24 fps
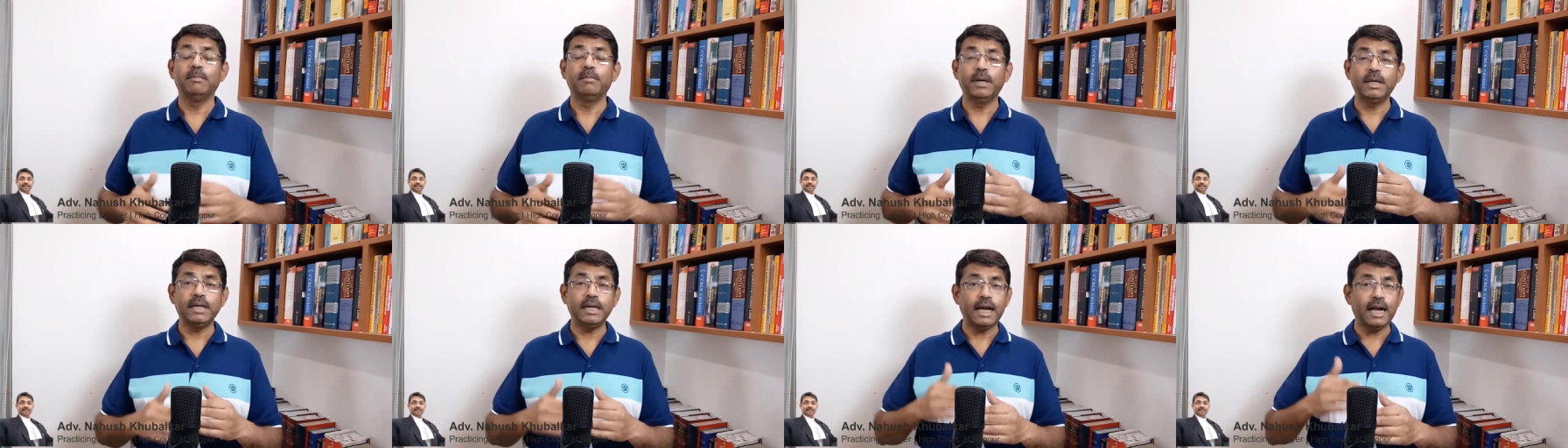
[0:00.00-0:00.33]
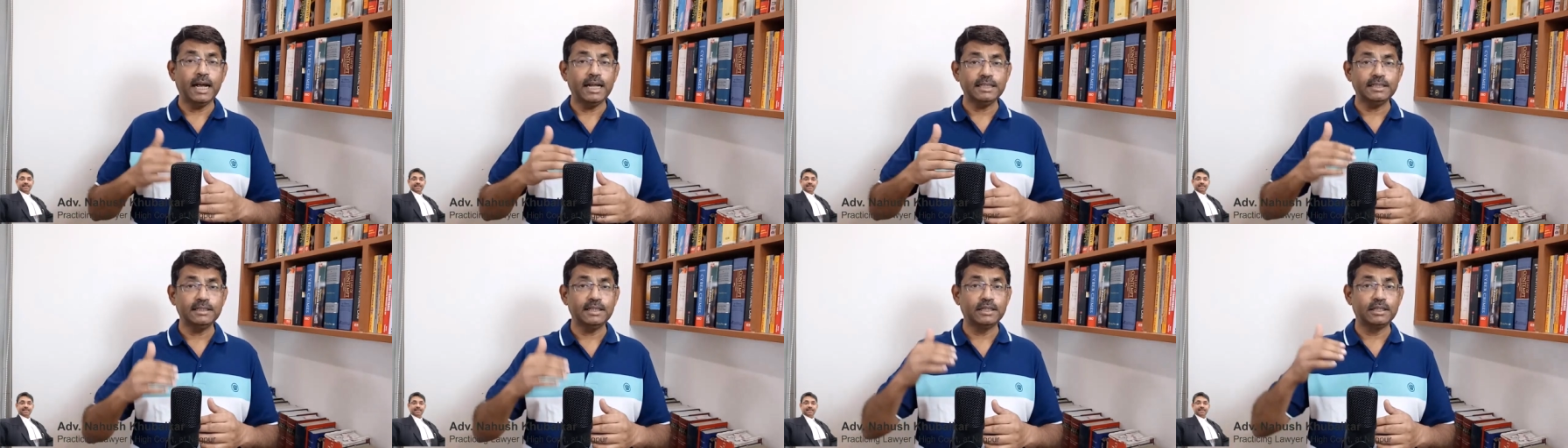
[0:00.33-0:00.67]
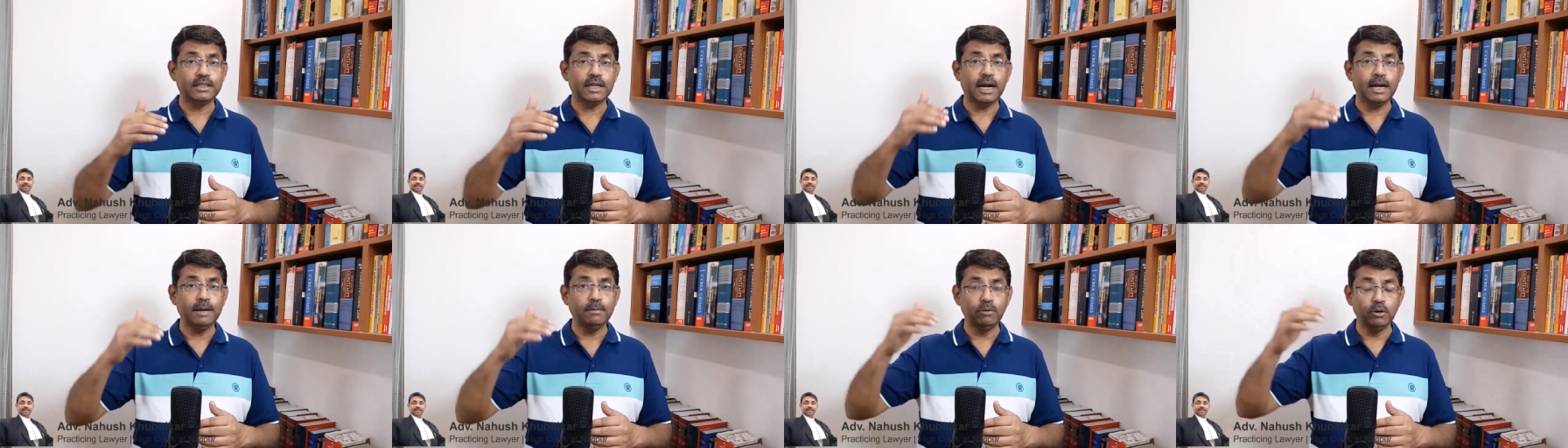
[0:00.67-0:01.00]
But as
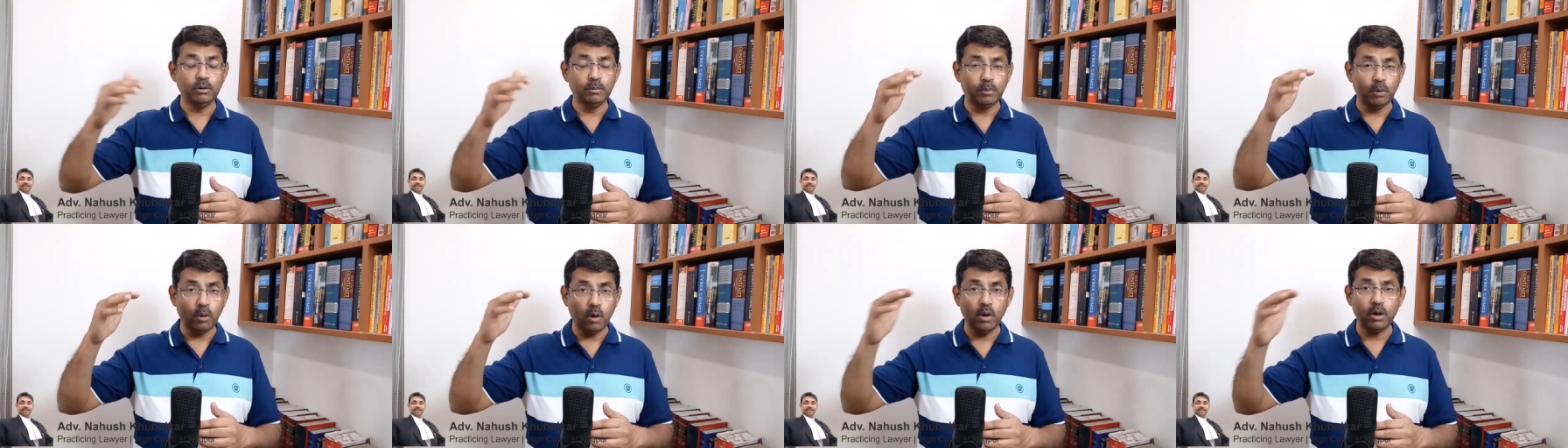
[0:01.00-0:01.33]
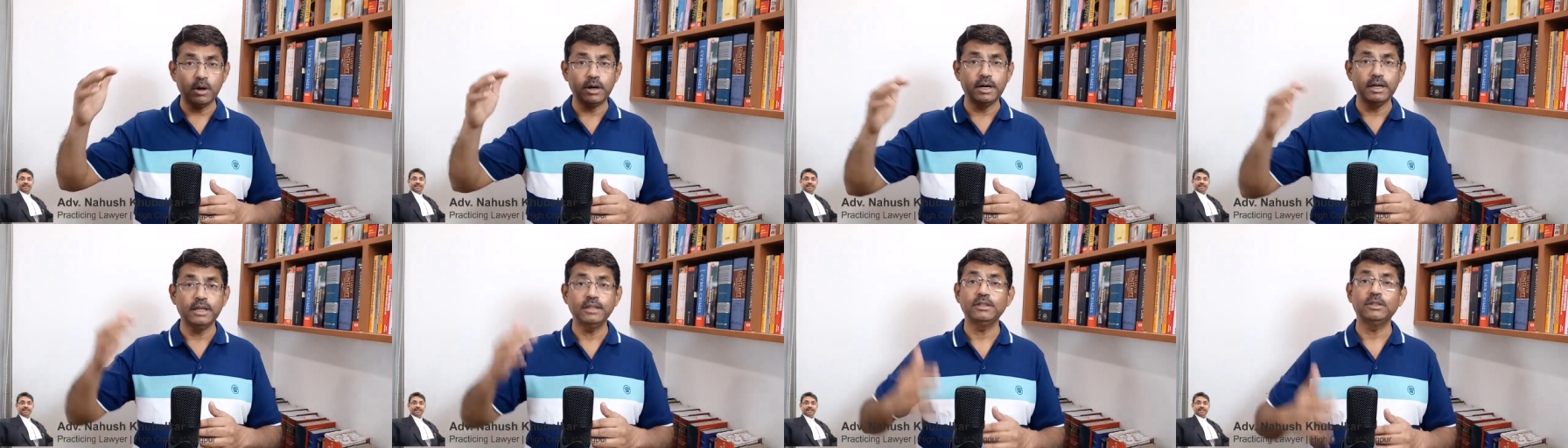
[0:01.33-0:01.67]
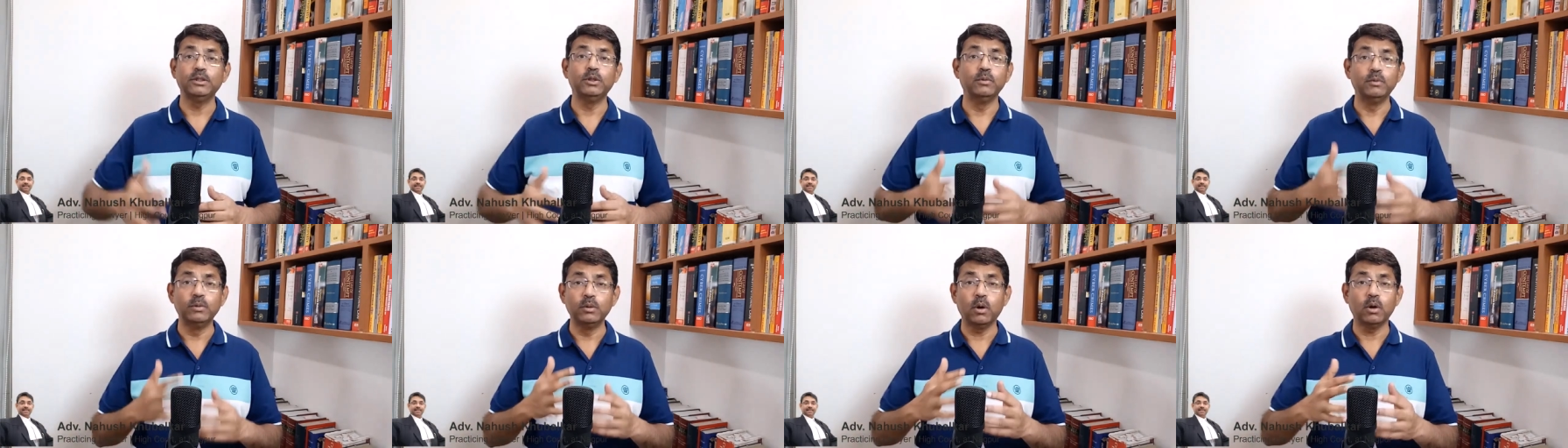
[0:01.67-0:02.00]
the time would
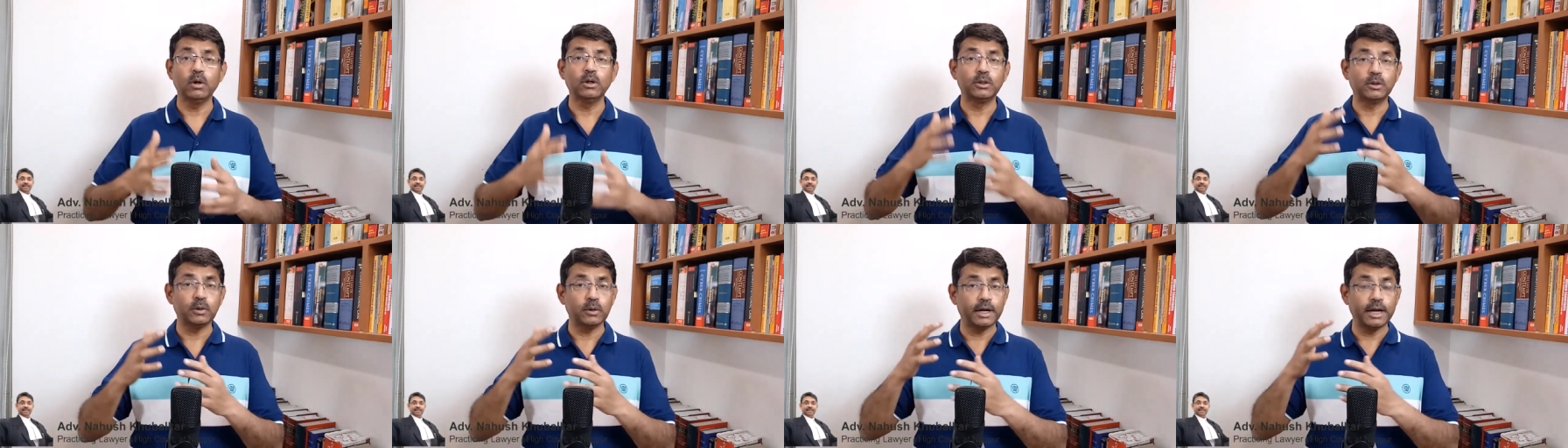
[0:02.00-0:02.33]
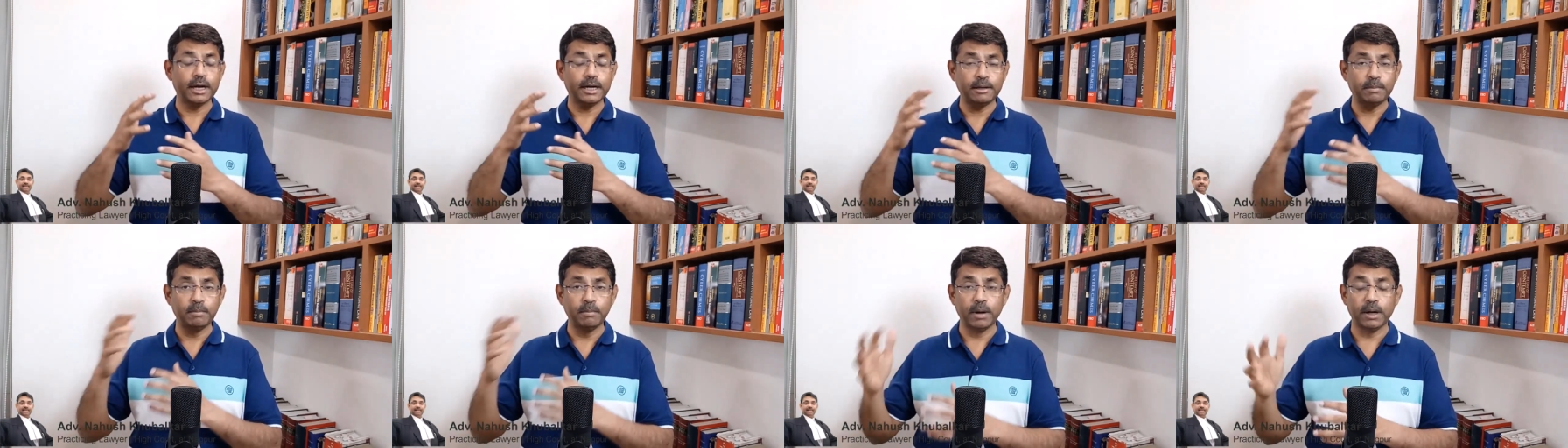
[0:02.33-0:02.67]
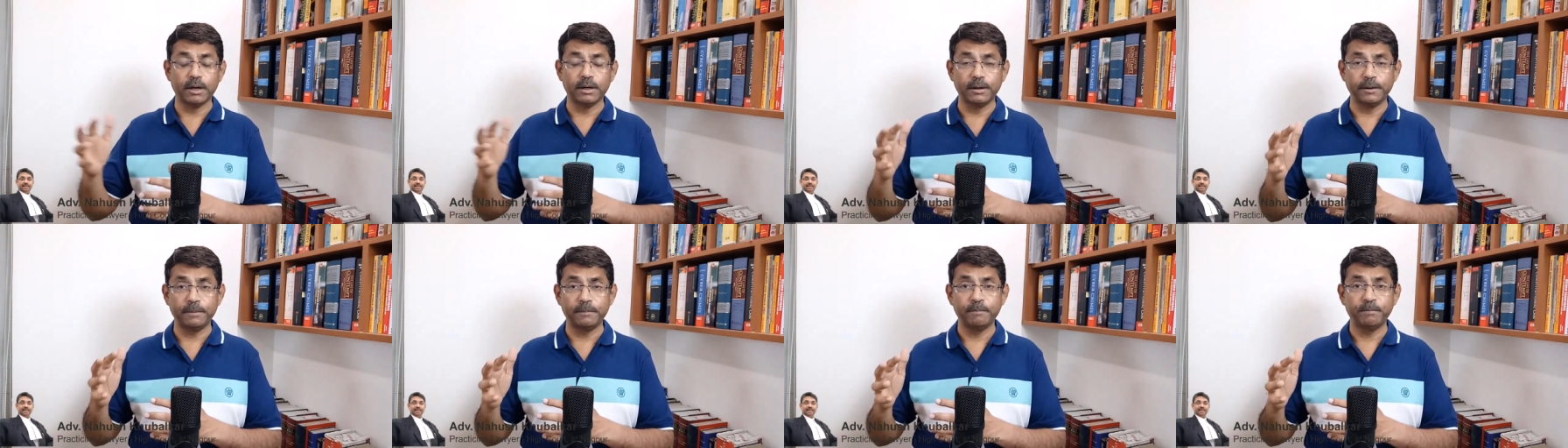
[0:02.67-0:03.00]
progress you would also get
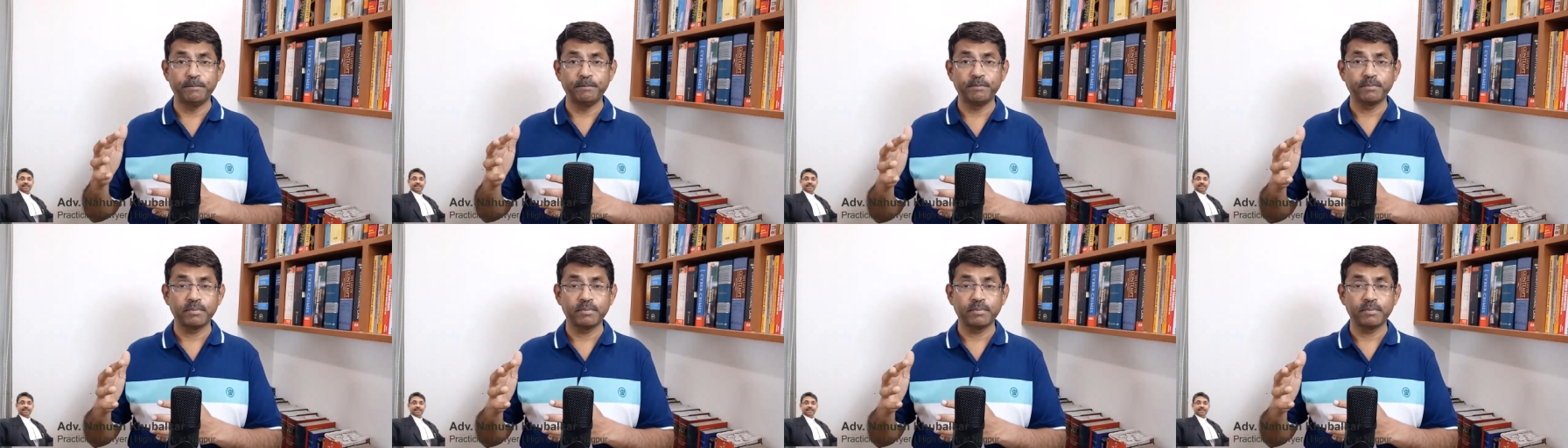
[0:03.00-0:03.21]
money.